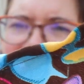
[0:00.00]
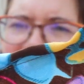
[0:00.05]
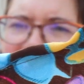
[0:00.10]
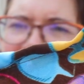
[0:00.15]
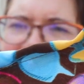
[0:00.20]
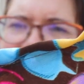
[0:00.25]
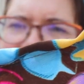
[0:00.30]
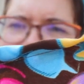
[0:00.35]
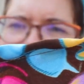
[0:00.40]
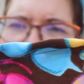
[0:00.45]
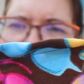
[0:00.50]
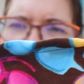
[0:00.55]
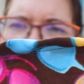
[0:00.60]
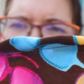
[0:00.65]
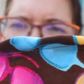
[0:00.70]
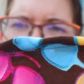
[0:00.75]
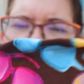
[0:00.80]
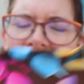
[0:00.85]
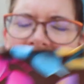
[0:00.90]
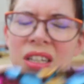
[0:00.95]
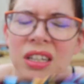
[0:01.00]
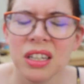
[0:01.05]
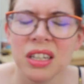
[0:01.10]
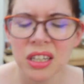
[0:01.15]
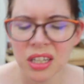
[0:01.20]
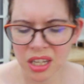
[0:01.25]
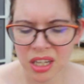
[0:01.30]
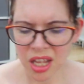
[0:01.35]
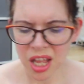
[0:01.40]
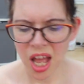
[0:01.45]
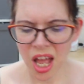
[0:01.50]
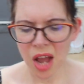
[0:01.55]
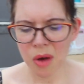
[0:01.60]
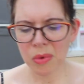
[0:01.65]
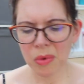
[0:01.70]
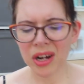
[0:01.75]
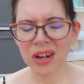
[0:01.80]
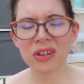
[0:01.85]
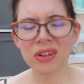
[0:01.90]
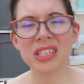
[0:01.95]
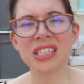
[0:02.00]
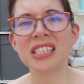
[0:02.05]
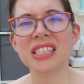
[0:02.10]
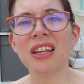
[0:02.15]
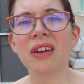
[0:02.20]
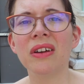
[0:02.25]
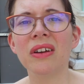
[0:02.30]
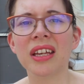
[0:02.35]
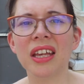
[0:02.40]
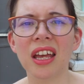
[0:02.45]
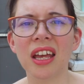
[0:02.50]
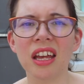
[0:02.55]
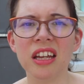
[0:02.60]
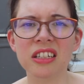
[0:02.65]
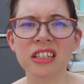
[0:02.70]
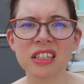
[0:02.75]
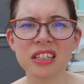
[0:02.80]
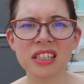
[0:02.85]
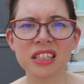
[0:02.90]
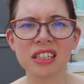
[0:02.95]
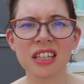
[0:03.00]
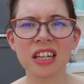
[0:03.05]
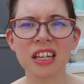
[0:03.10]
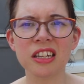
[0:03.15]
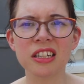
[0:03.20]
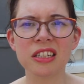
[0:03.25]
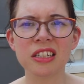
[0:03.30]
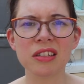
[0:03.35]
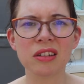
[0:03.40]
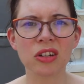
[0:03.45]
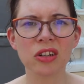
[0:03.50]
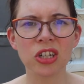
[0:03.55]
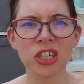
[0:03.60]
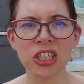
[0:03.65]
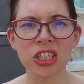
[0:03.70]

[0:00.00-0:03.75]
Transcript: it all up. And when I was sewing it, it just, it just,